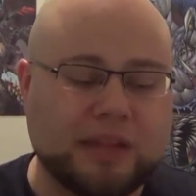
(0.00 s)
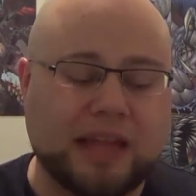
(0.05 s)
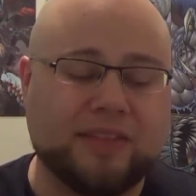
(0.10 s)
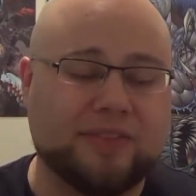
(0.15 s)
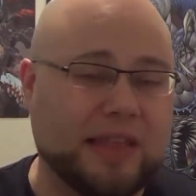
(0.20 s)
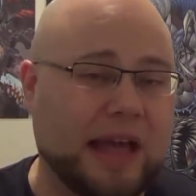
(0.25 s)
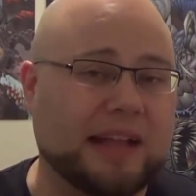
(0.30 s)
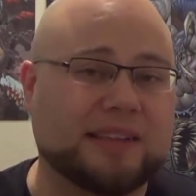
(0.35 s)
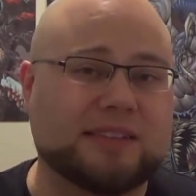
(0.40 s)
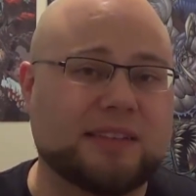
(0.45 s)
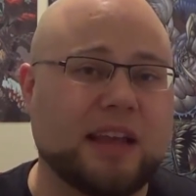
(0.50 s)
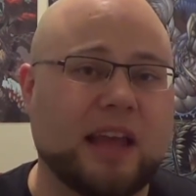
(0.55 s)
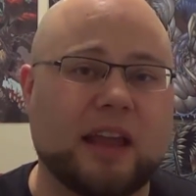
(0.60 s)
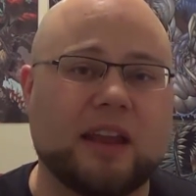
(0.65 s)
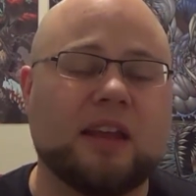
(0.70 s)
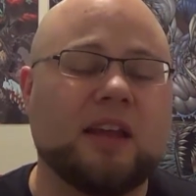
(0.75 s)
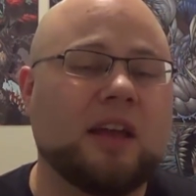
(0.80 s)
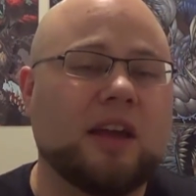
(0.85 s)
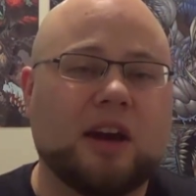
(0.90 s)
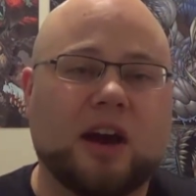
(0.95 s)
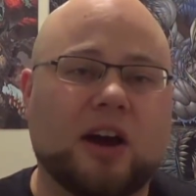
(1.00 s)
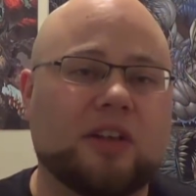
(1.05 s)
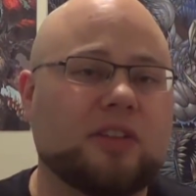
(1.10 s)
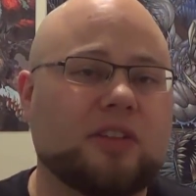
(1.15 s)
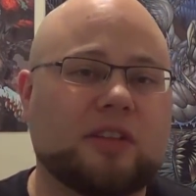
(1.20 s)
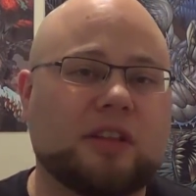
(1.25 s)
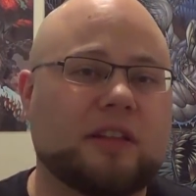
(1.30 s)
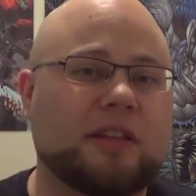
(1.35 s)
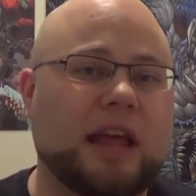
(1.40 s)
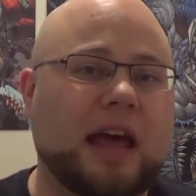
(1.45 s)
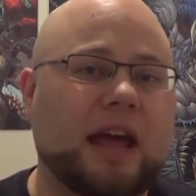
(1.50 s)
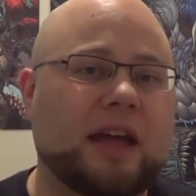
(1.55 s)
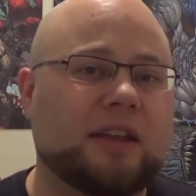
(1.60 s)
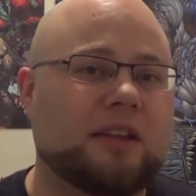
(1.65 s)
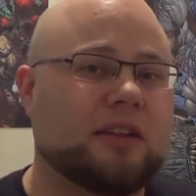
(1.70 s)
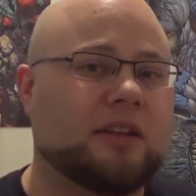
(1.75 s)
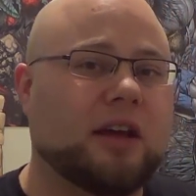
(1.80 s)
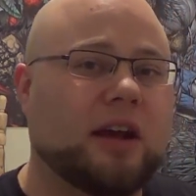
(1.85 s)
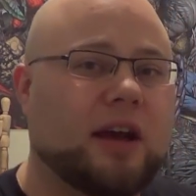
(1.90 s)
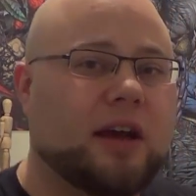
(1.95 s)
That's it. Other than that,
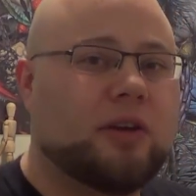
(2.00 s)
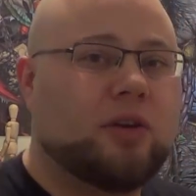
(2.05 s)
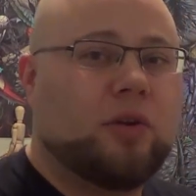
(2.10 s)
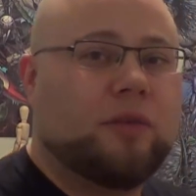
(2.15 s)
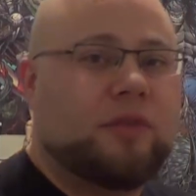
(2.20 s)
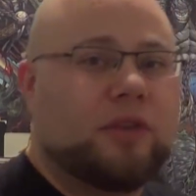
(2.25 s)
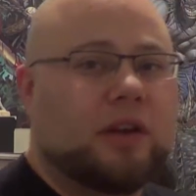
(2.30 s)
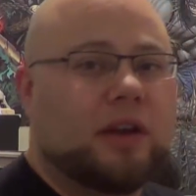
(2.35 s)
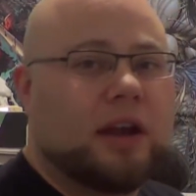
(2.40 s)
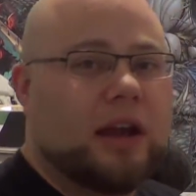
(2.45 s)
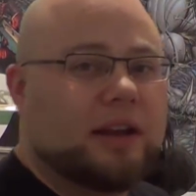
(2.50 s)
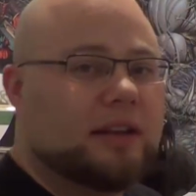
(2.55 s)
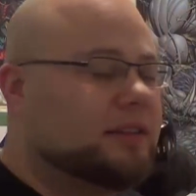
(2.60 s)
I don't know if you can kind of